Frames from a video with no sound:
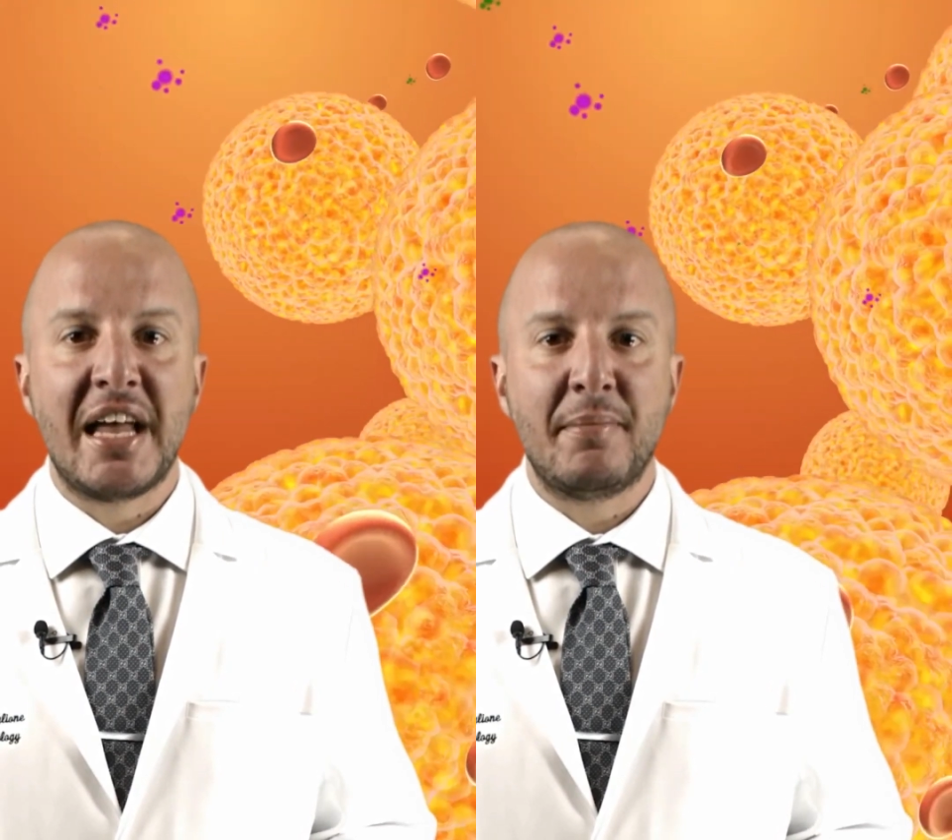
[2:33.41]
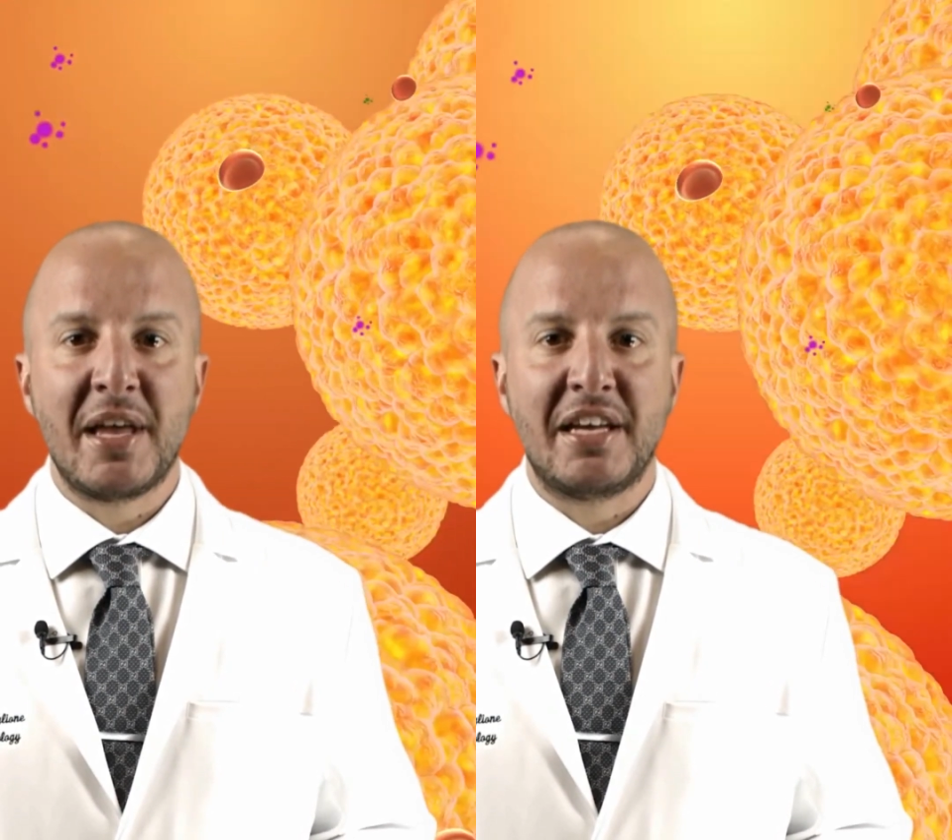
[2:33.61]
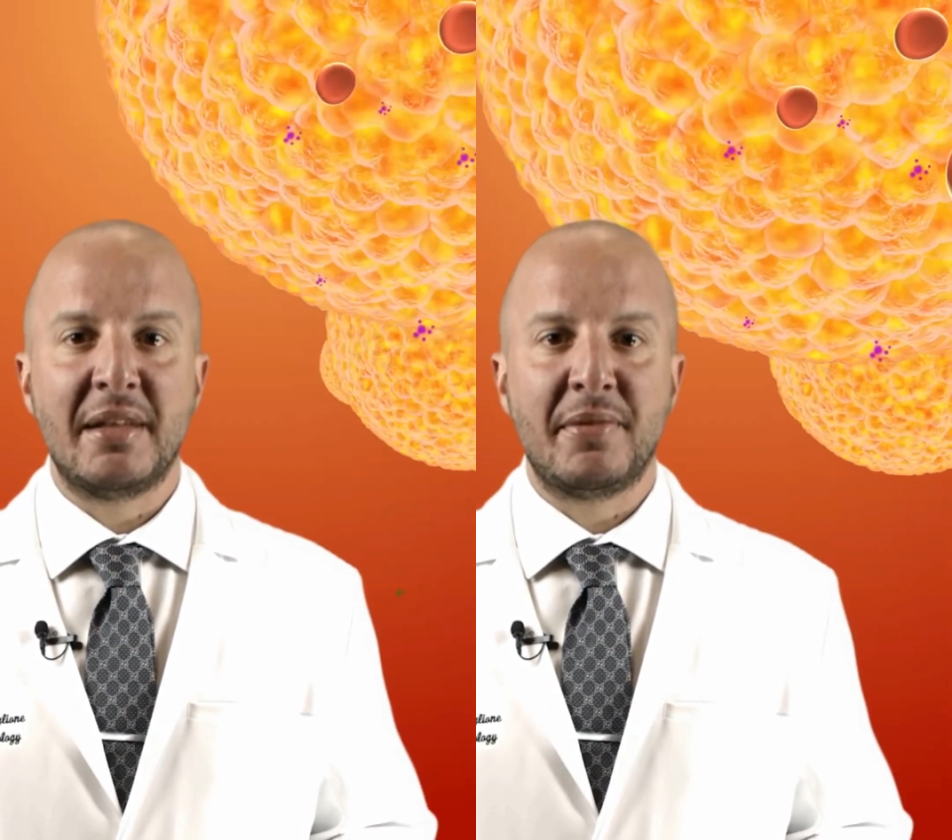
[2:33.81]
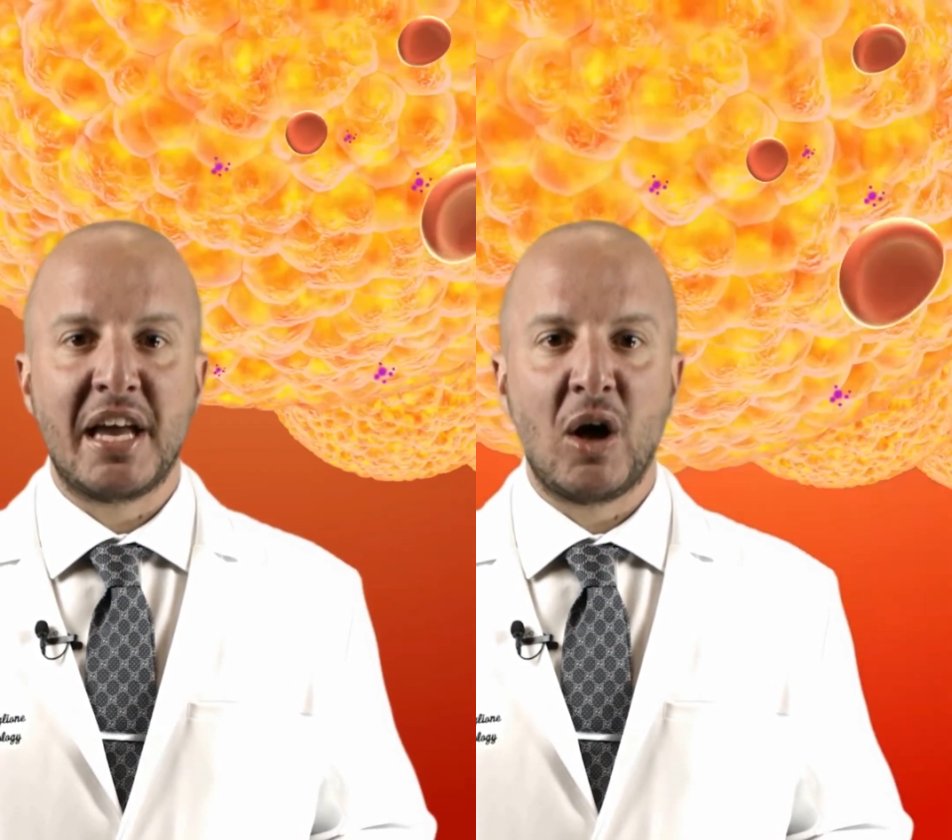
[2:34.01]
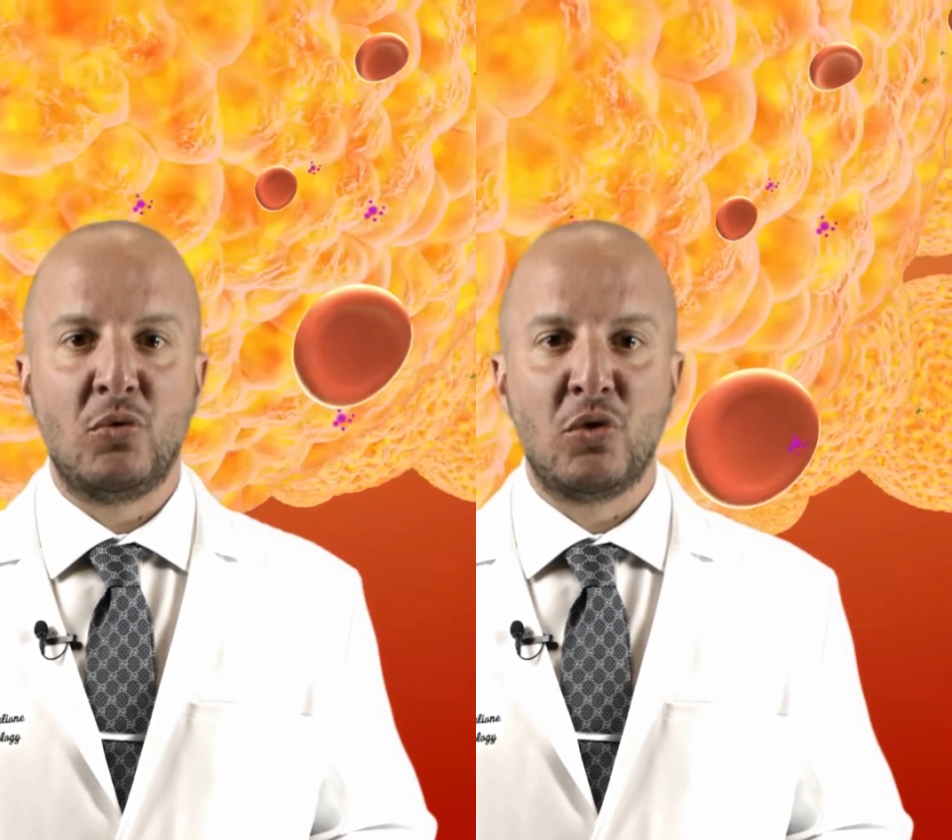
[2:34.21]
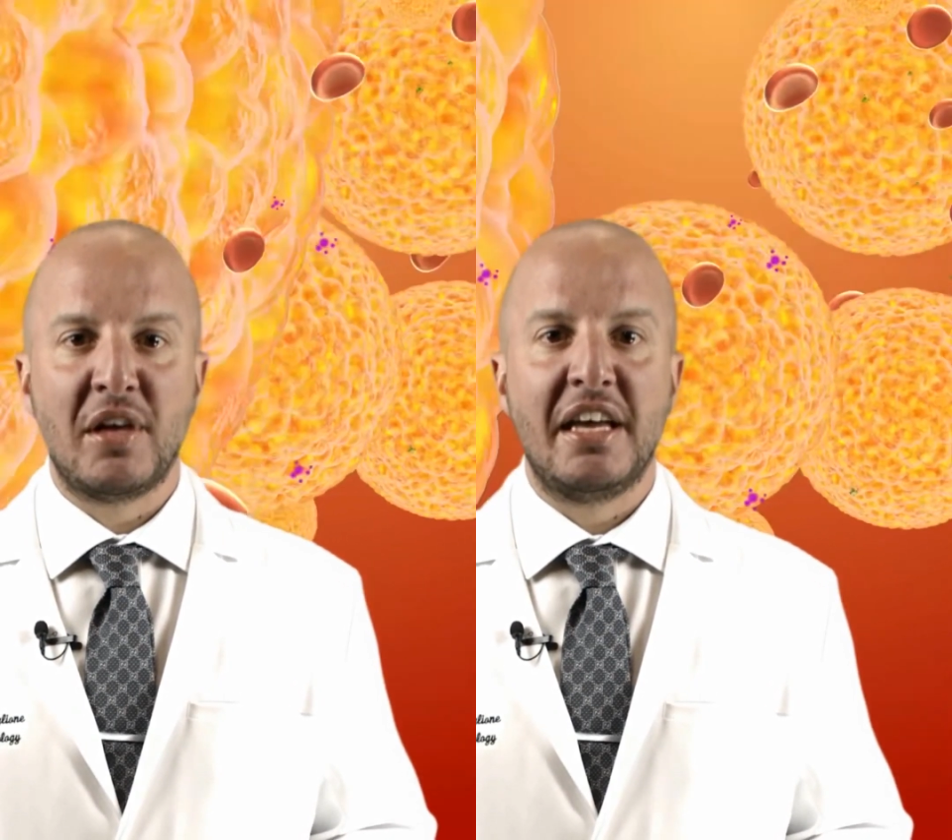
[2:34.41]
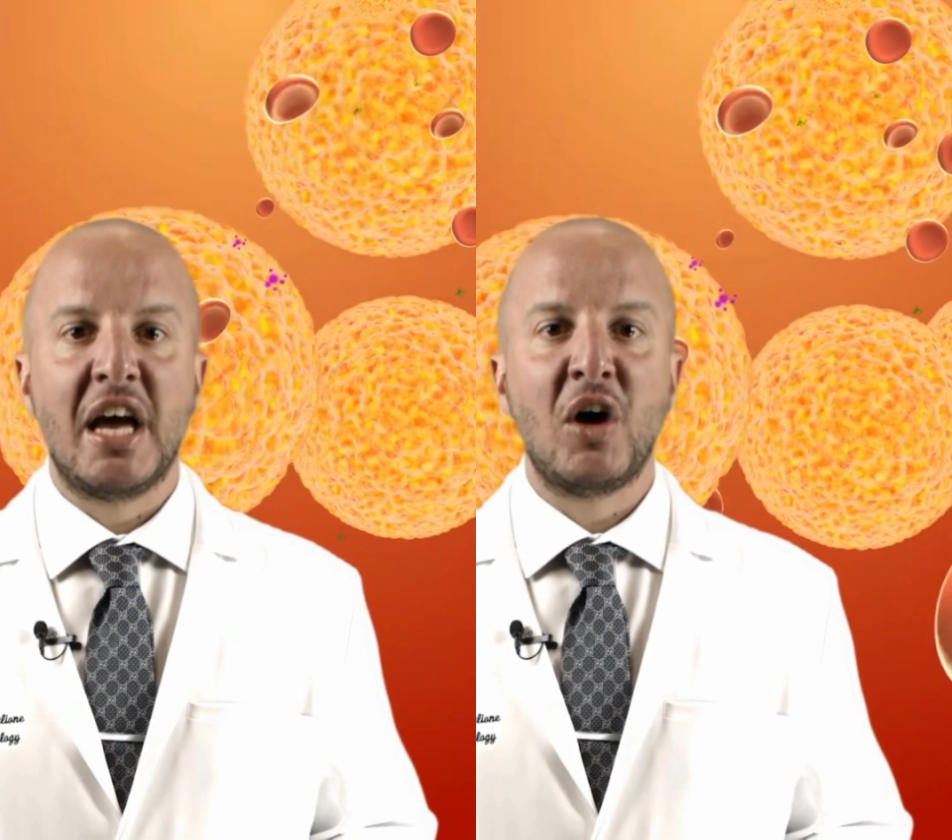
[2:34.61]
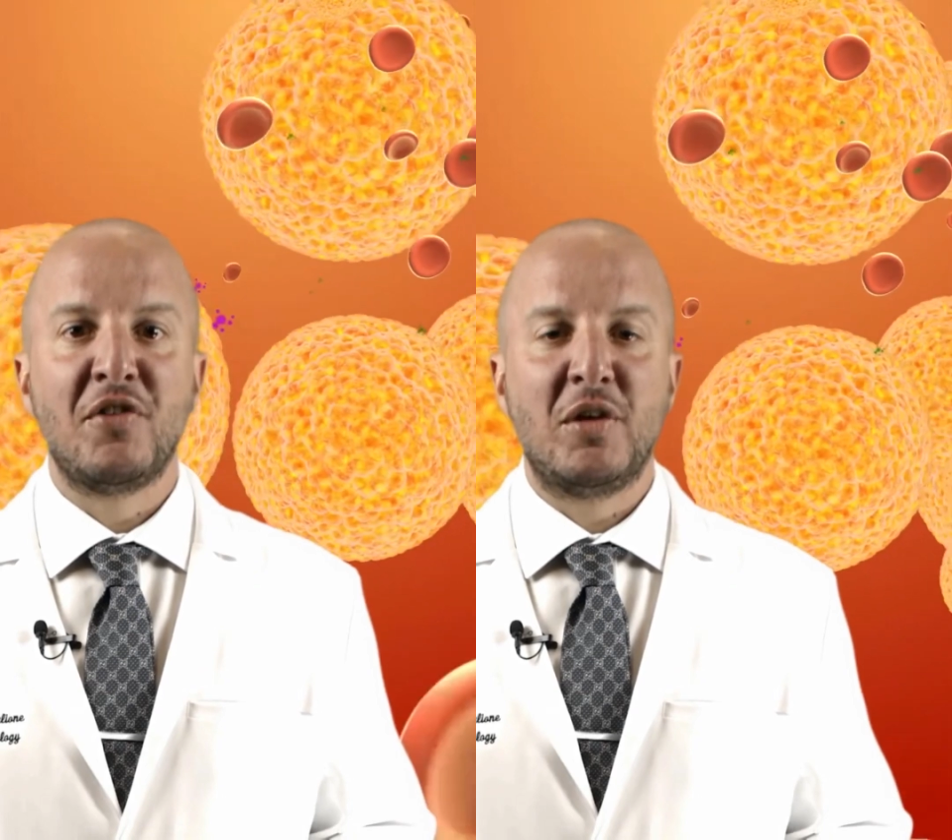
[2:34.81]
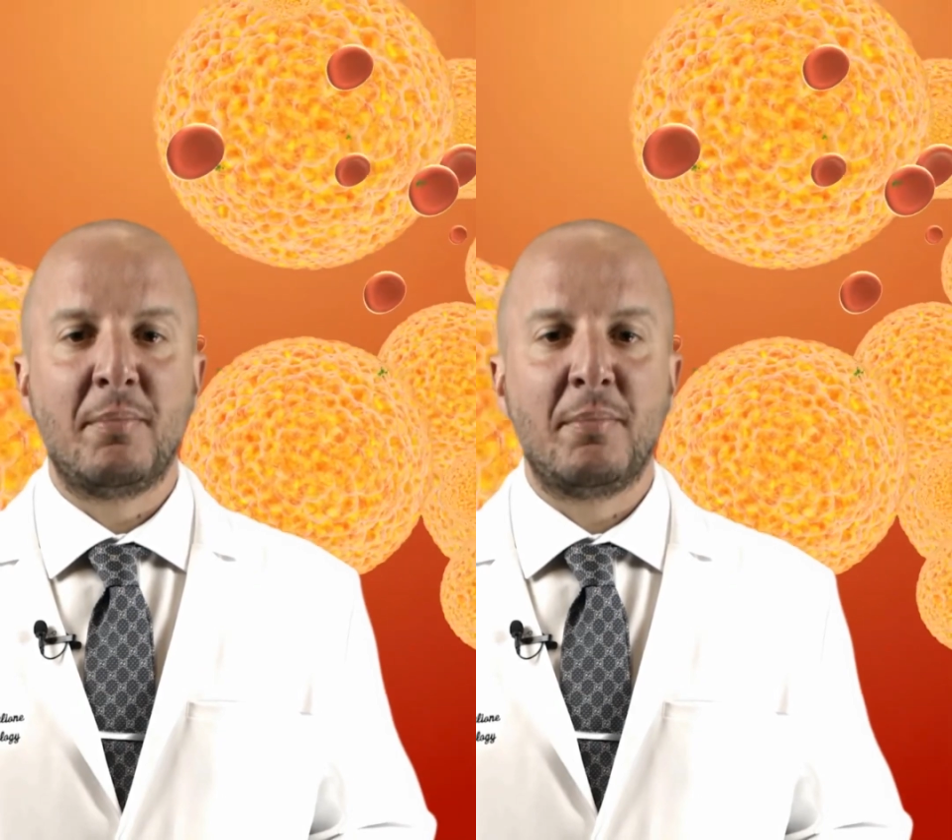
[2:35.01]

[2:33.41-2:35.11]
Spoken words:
and might even help create healthier